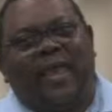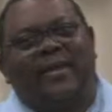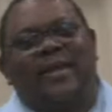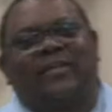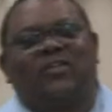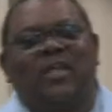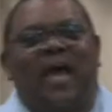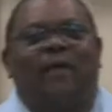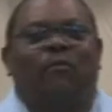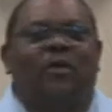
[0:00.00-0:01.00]
and that's
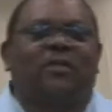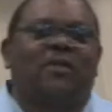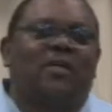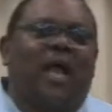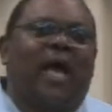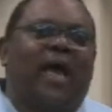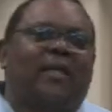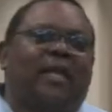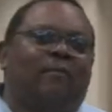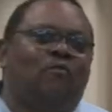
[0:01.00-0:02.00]
not what the
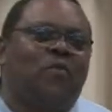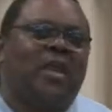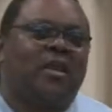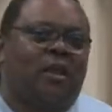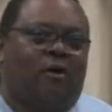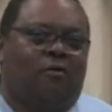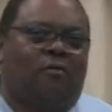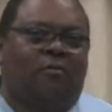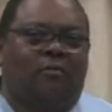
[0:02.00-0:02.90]
God that we know